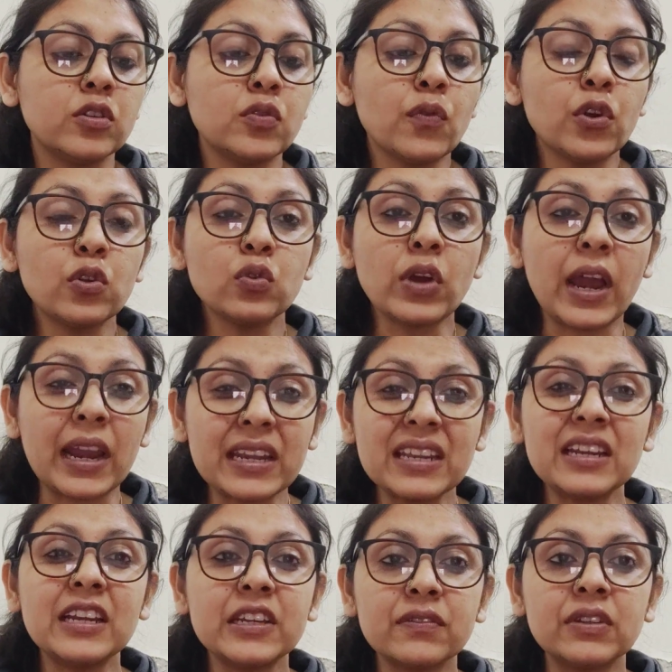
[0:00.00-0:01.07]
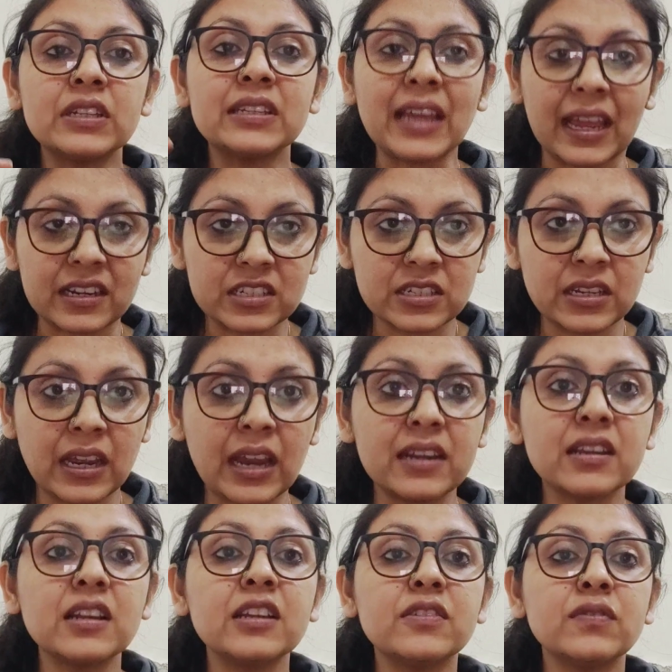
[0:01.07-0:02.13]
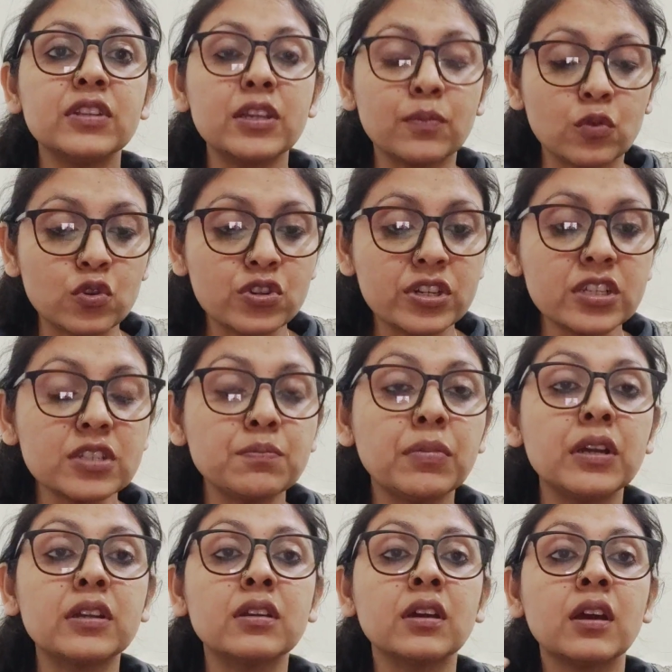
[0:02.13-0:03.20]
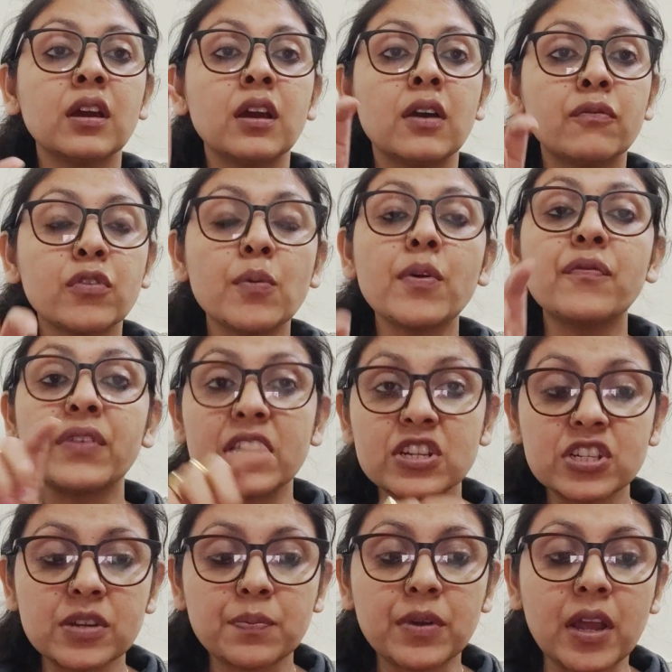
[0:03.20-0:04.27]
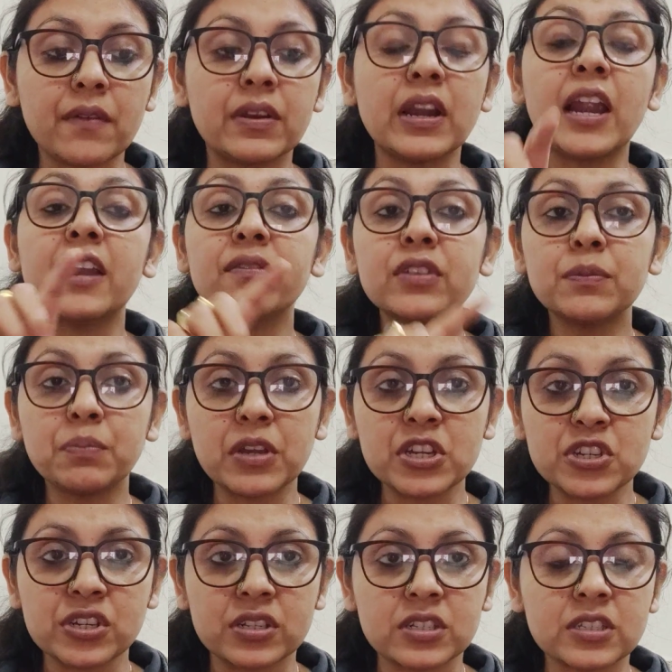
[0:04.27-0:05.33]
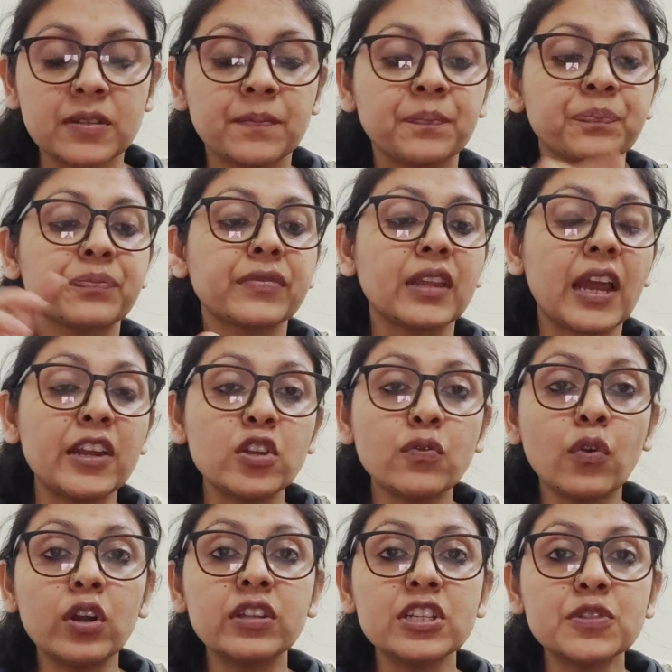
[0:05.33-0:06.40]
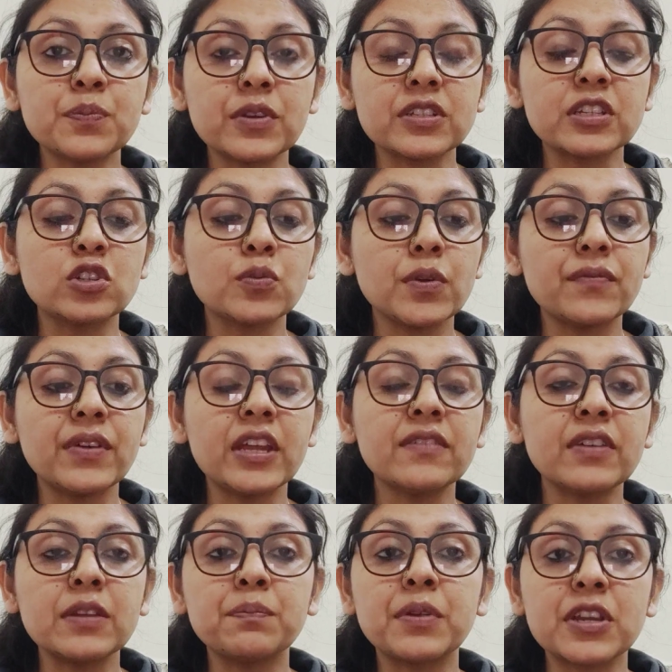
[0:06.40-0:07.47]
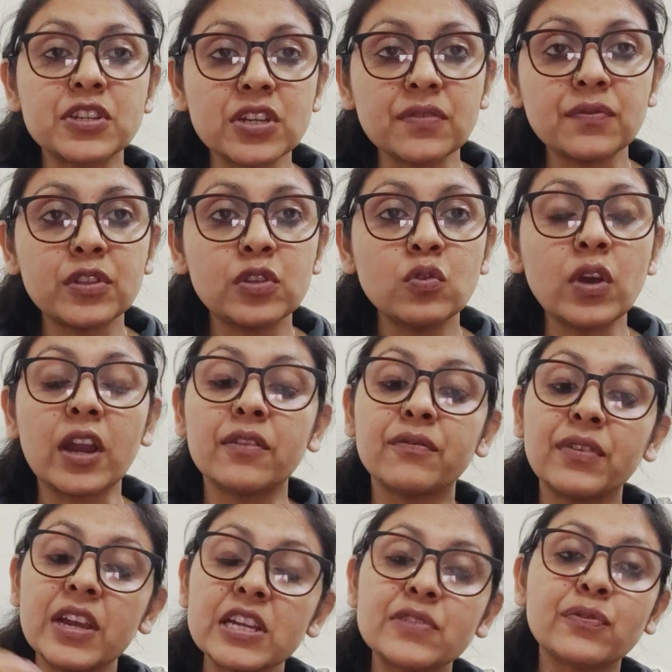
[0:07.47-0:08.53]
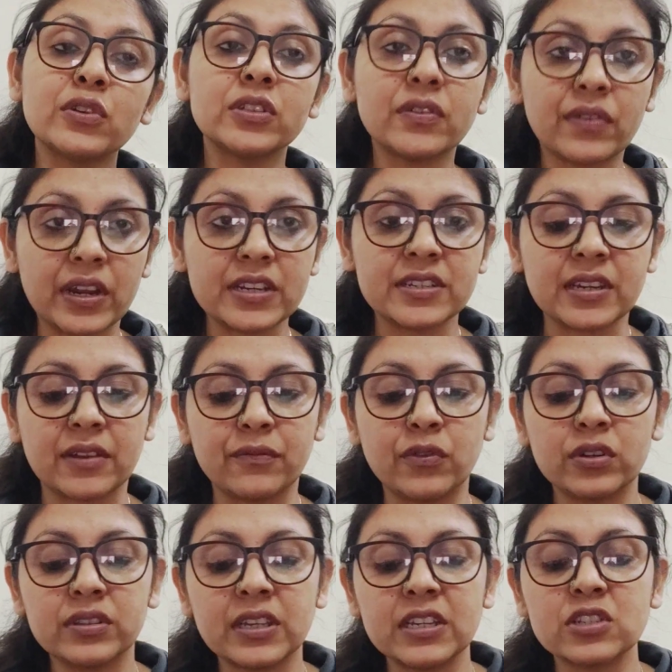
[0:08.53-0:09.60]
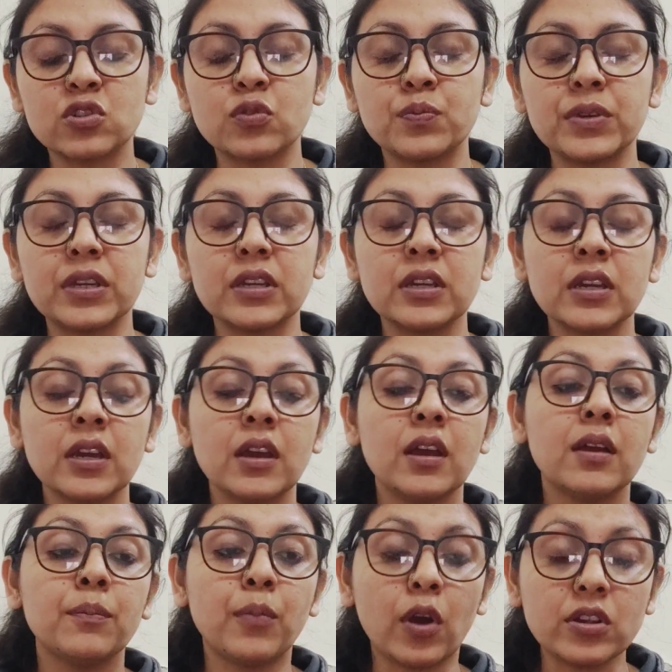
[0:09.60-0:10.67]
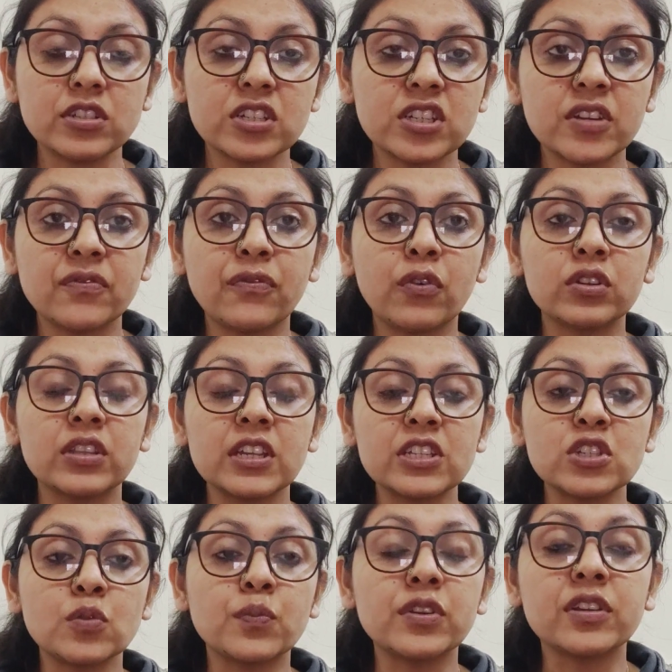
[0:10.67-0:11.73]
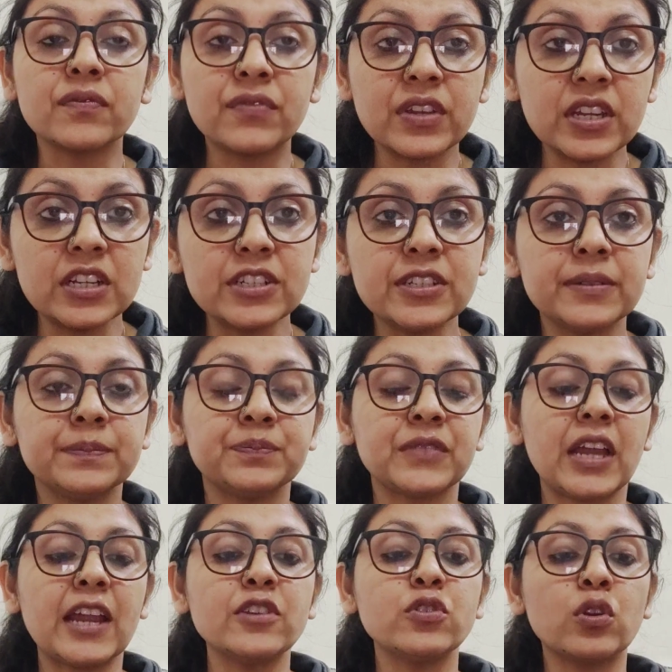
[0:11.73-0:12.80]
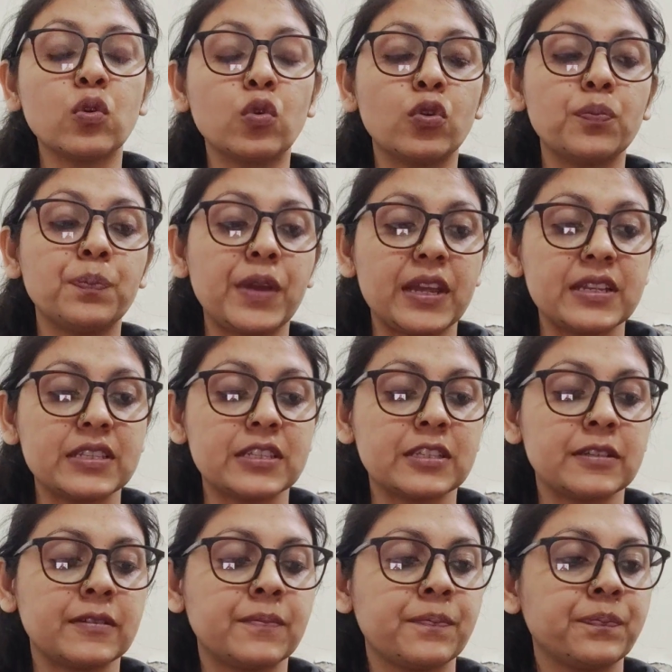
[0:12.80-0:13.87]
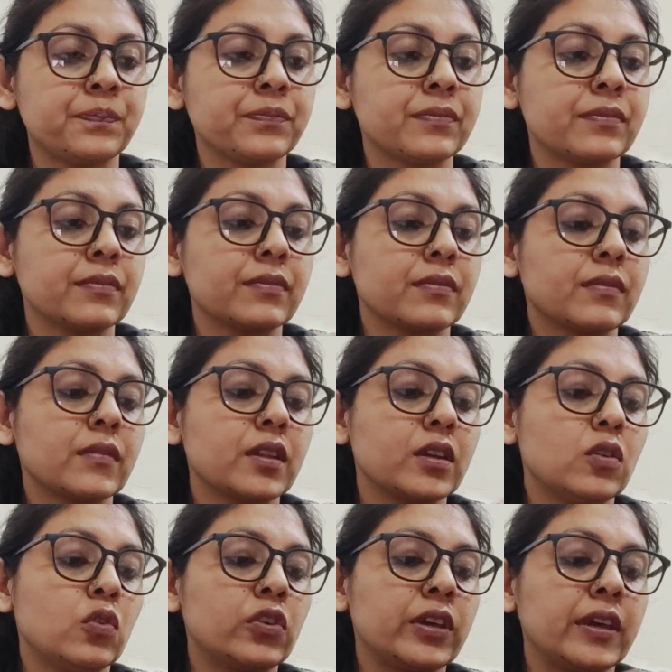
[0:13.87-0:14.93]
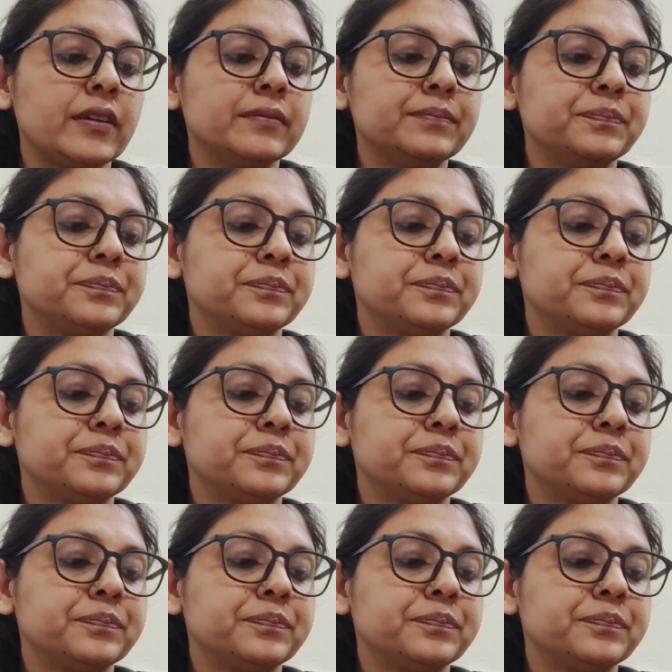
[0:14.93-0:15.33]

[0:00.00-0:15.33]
you want to handle it with tact, handle it with emotions, but from a friendship level and with patience. And you want this person to be very, very patient with you and wait for the right time, for things to be positive, for things to be revealed at your own pace. Okay.